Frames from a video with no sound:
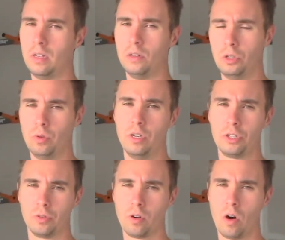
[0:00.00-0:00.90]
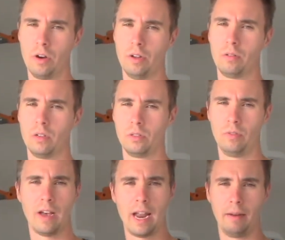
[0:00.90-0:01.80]
do additional cardio, because we've
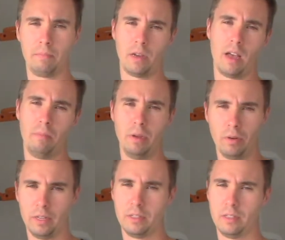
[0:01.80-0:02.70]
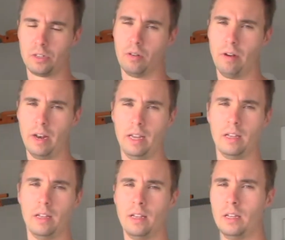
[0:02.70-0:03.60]
got it kind of built into this already.
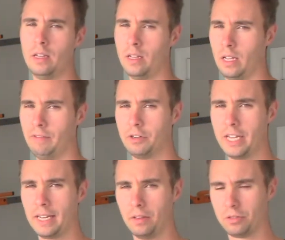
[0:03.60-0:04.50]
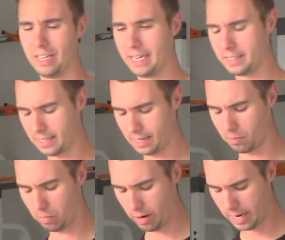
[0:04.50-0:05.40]
If you're taking those 90-second
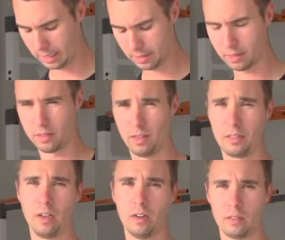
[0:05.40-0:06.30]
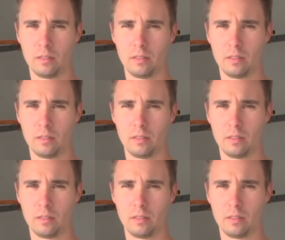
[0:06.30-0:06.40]
breaks, it's going to